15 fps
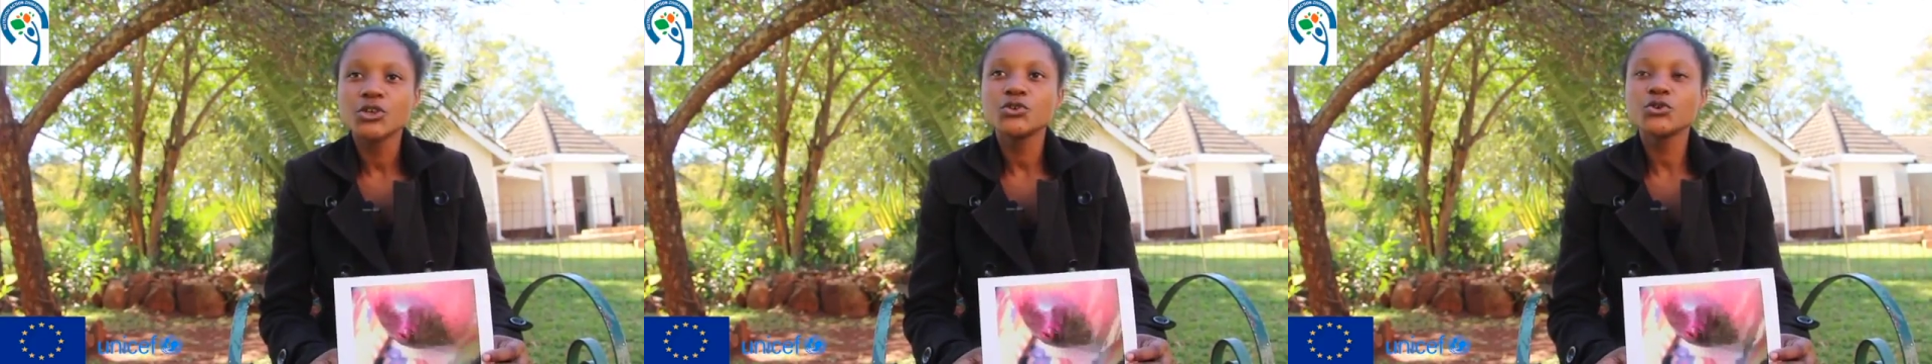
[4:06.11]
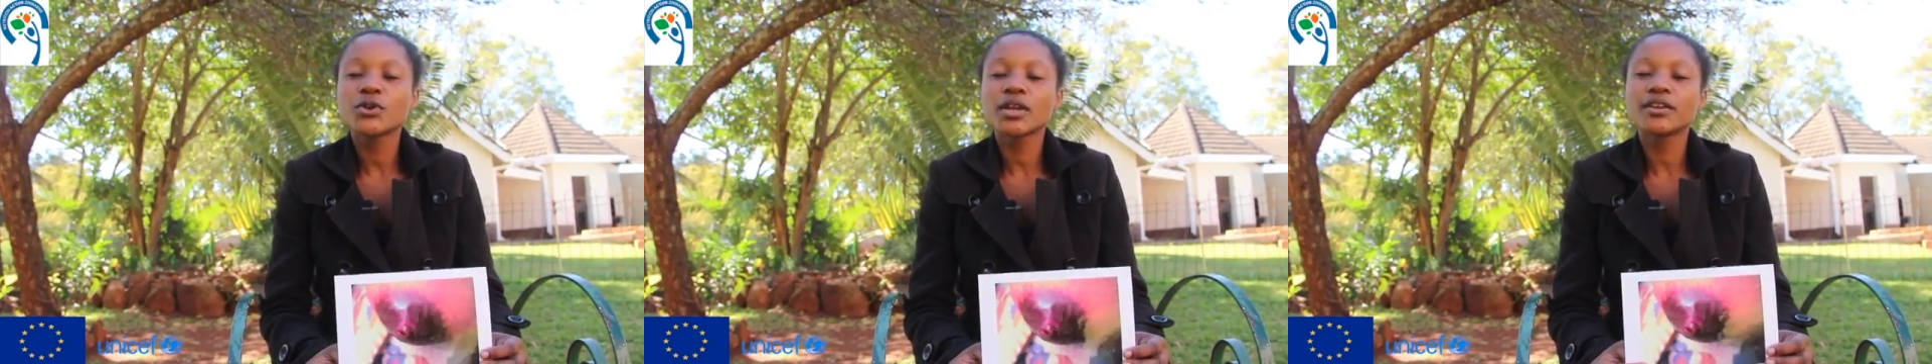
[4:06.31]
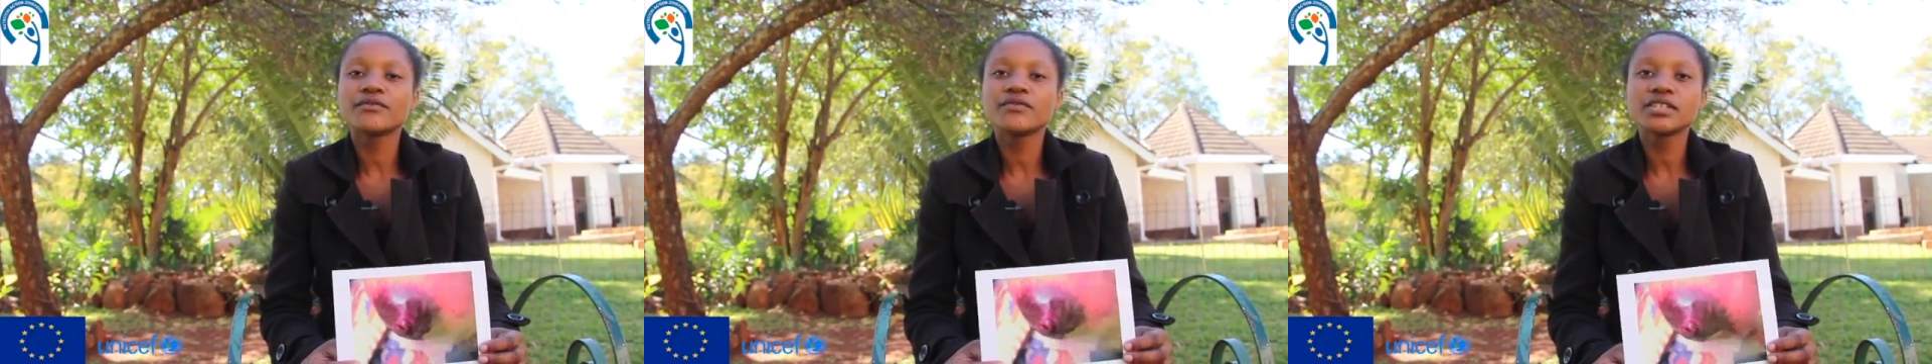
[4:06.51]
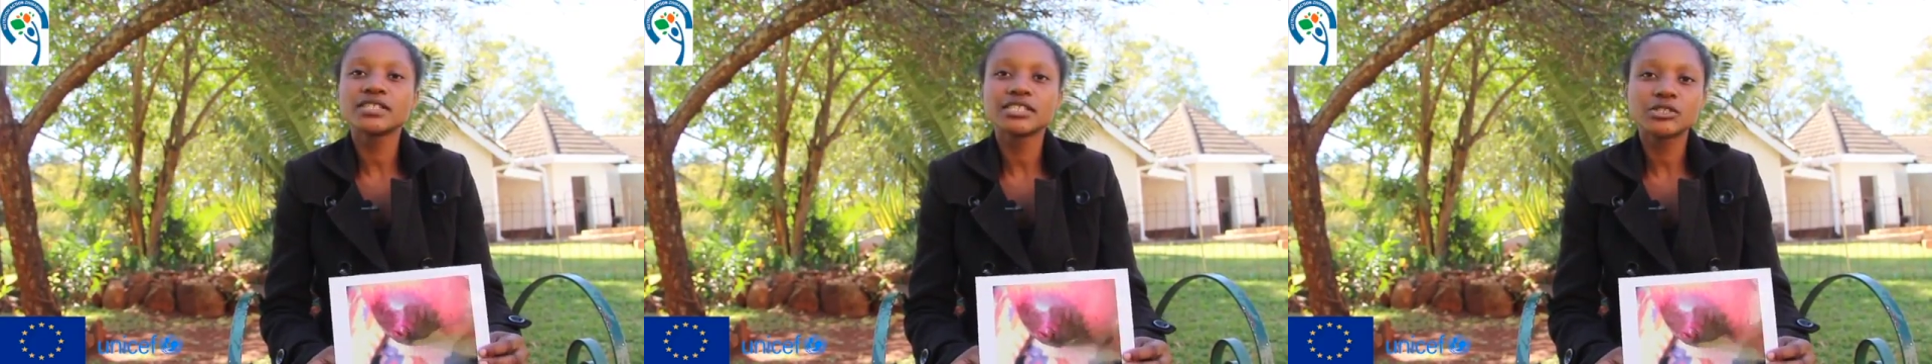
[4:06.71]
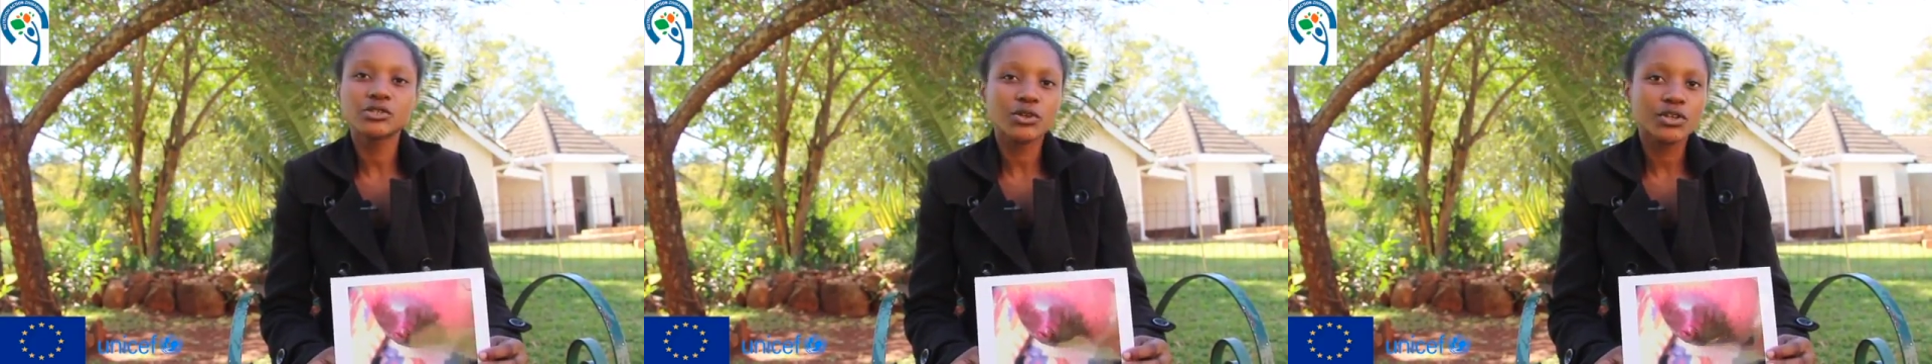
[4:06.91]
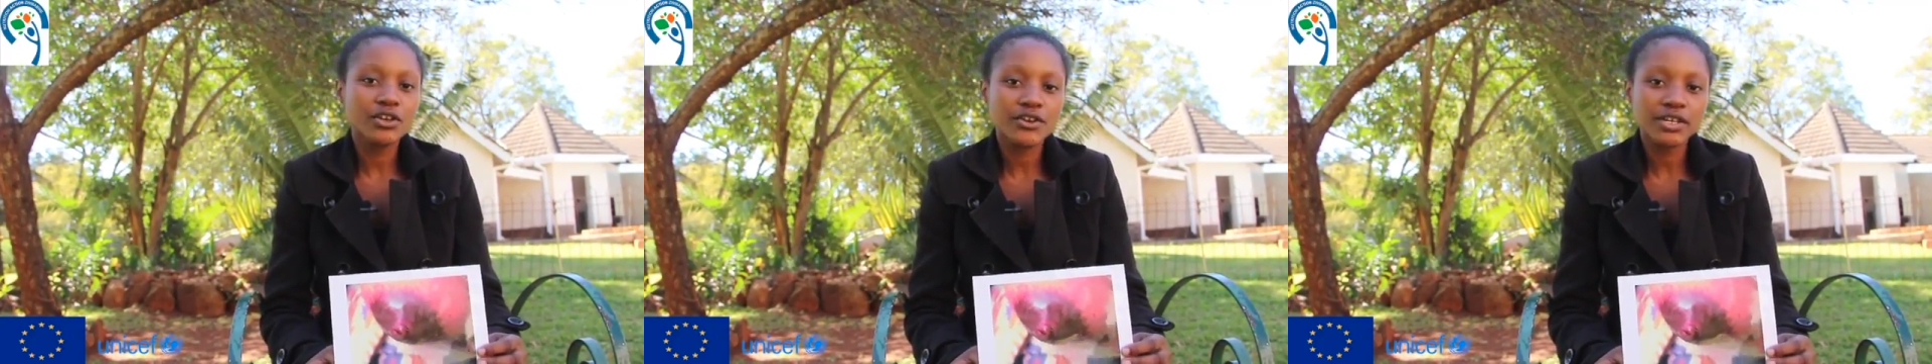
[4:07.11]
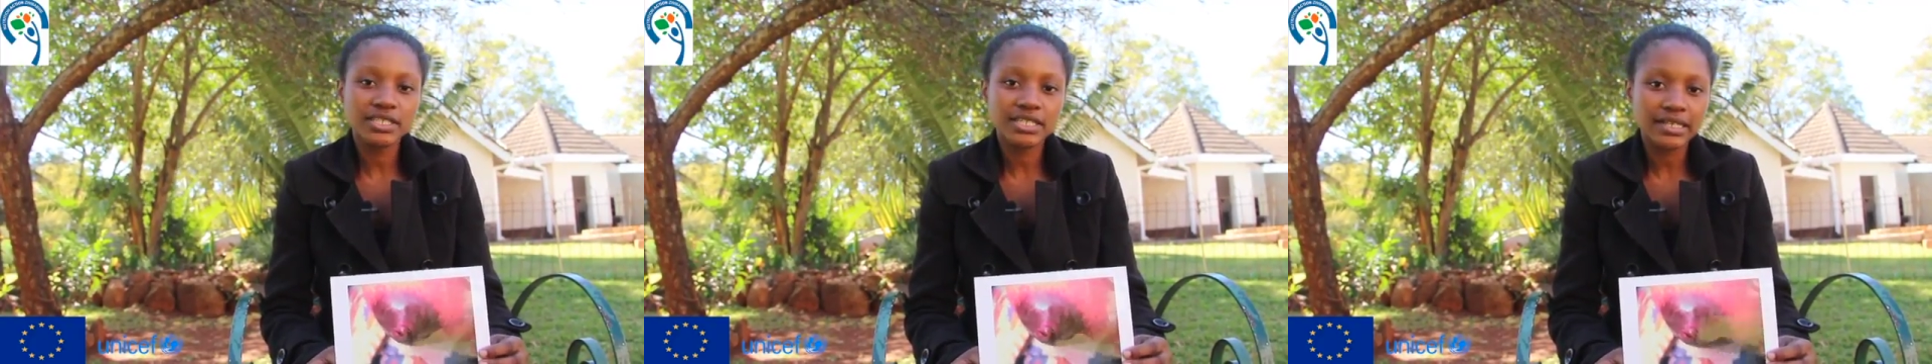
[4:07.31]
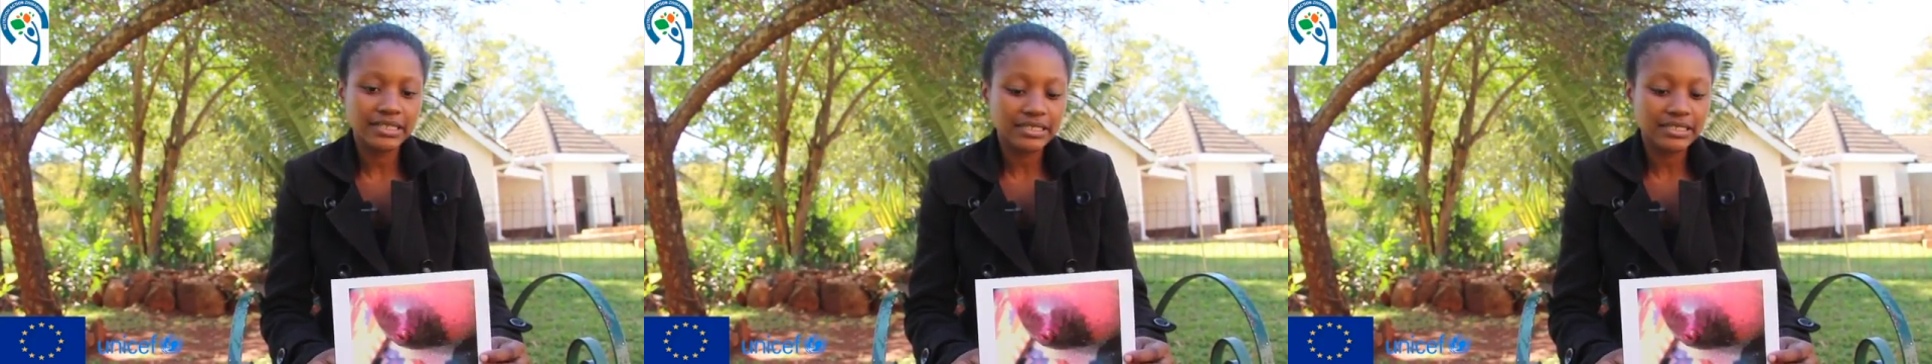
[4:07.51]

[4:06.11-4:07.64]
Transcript: you can visit your nearest